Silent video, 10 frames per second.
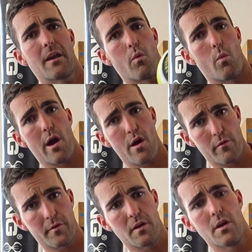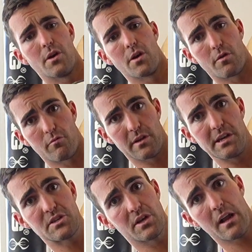aware of it, you're gonna
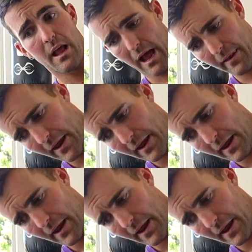release it, and